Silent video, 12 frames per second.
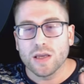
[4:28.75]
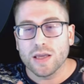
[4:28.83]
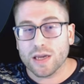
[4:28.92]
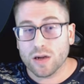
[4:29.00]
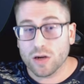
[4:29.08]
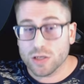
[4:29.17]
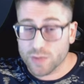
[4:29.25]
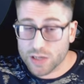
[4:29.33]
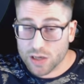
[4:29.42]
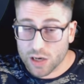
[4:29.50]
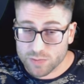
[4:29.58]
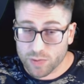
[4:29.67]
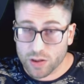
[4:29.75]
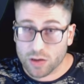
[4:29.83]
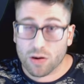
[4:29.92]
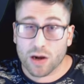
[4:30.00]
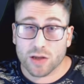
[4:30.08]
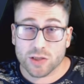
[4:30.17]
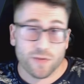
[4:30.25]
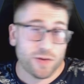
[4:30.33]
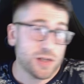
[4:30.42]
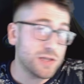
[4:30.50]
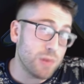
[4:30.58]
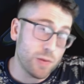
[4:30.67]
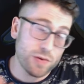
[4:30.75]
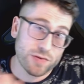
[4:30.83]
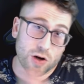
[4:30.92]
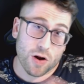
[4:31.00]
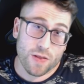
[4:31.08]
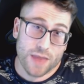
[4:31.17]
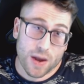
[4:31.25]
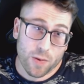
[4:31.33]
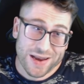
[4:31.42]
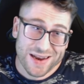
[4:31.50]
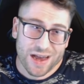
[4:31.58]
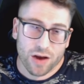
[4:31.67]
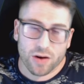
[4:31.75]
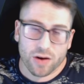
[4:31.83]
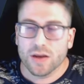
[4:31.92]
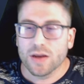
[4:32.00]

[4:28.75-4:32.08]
It can also be caused by the ground surface, but we've turned that way down.